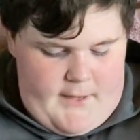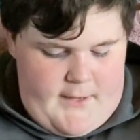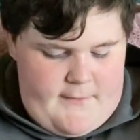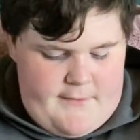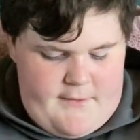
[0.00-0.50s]

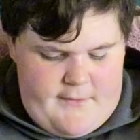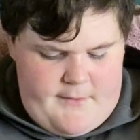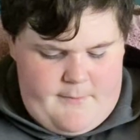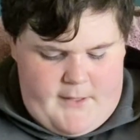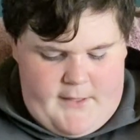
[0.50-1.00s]
And this
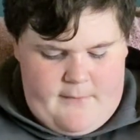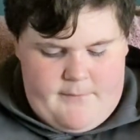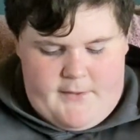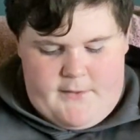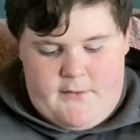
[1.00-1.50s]
isn't mine,
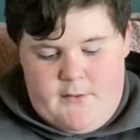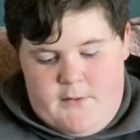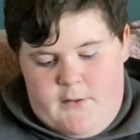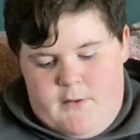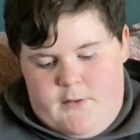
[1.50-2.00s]
but,
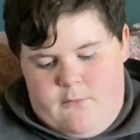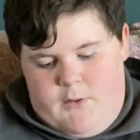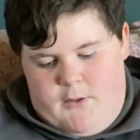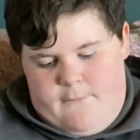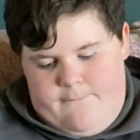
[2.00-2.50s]

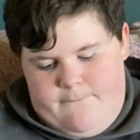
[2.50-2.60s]
well,